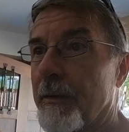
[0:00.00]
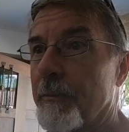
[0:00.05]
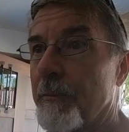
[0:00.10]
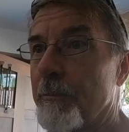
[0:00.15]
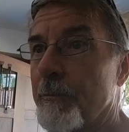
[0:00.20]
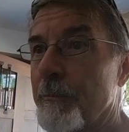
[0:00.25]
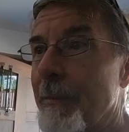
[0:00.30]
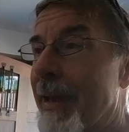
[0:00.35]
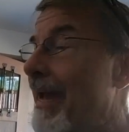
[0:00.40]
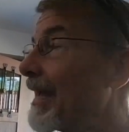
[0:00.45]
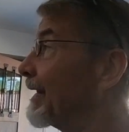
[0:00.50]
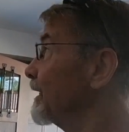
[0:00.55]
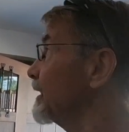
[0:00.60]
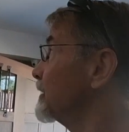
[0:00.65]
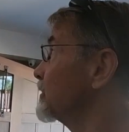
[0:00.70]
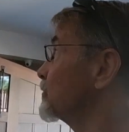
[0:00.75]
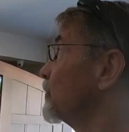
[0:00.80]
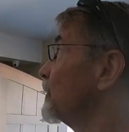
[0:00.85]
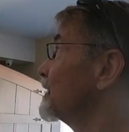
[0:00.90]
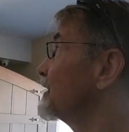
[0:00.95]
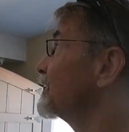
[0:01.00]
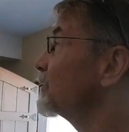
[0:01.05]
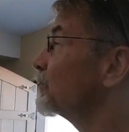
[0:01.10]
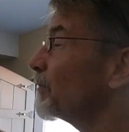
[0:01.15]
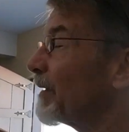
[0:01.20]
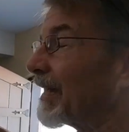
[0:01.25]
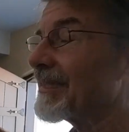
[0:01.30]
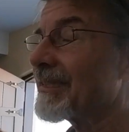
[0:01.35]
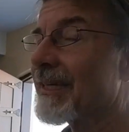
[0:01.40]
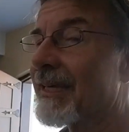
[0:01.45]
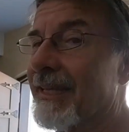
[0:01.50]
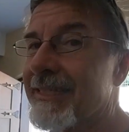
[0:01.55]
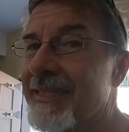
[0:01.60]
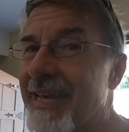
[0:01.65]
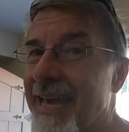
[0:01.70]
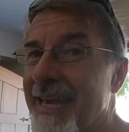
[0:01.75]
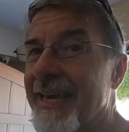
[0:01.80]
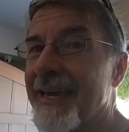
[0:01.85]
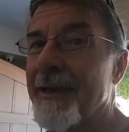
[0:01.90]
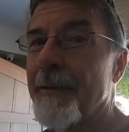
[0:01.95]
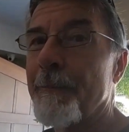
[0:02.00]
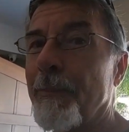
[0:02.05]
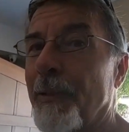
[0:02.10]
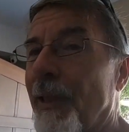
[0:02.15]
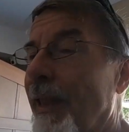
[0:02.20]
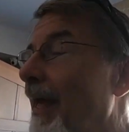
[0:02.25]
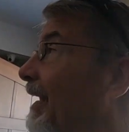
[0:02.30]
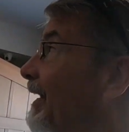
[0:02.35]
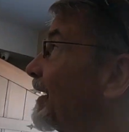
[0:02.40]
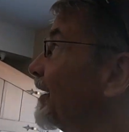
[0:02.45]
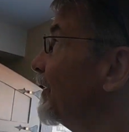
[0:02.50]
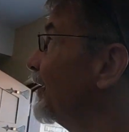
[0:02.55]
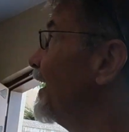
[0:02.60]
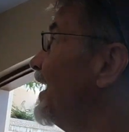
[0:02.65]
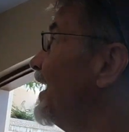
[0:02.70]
maintenance, which is basically taking a planer